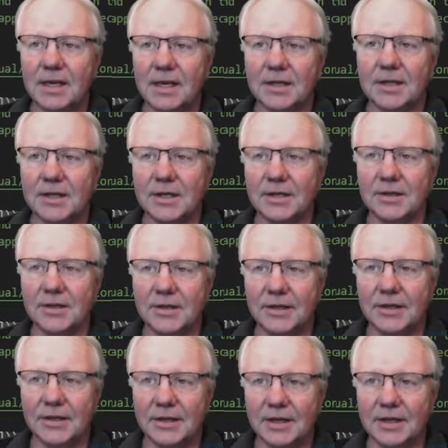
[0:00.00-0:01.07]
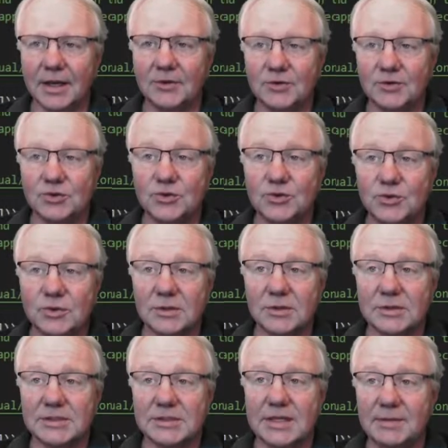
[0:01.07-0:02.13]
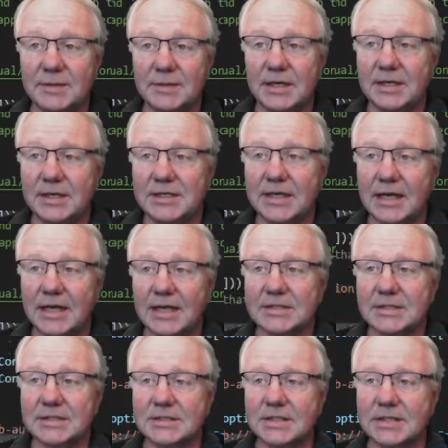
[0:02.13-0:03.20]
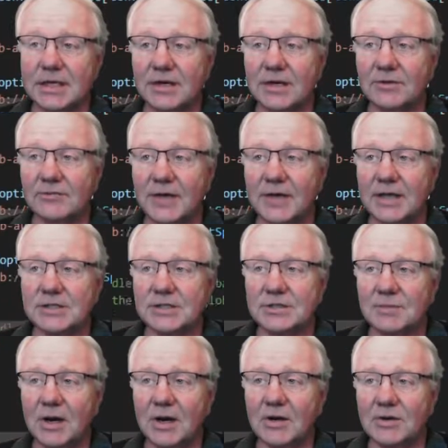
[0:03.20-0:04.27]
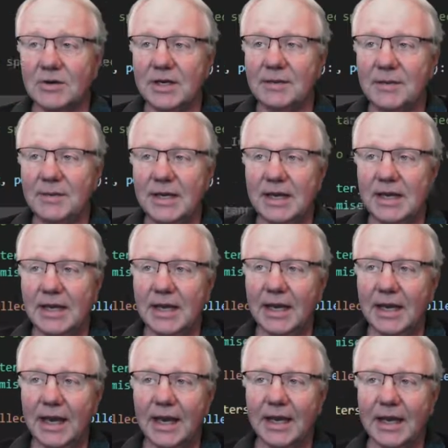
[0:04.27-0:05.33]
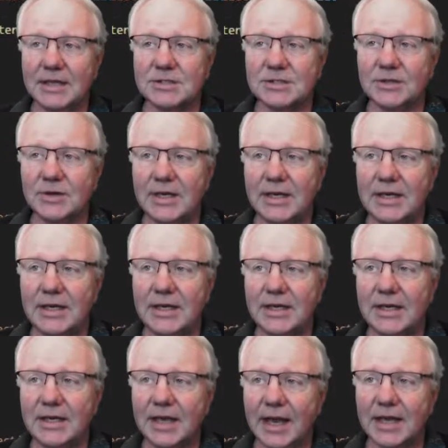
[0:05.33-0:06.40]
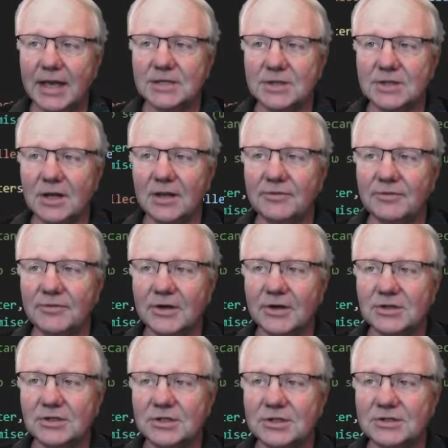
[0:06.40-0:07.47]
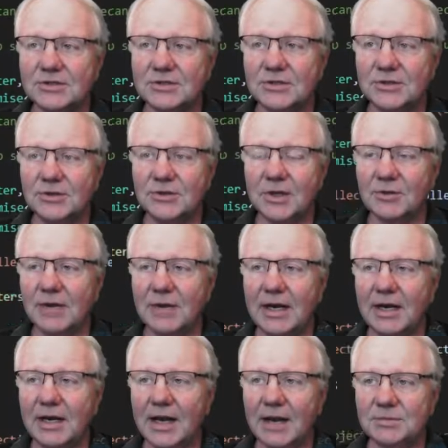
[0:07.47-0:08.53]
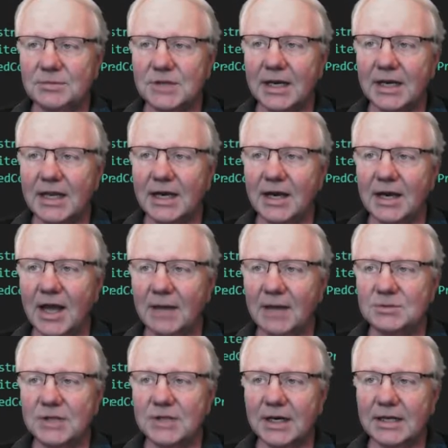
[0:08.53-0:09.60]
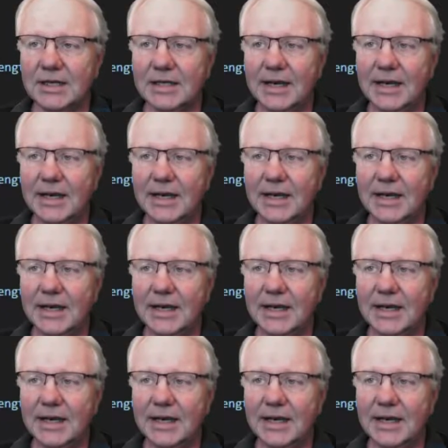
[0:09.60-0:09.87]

the under tools, DBTS is the interface to MongoDB, and so he has all the functions to create an object, get an object,